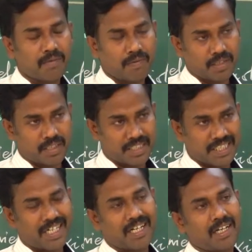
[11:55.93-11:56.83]
For the
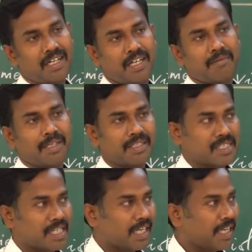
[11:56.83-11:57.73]
general name
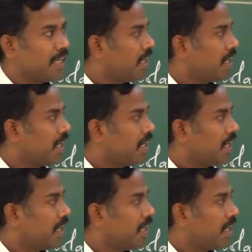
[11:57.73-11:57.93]
is the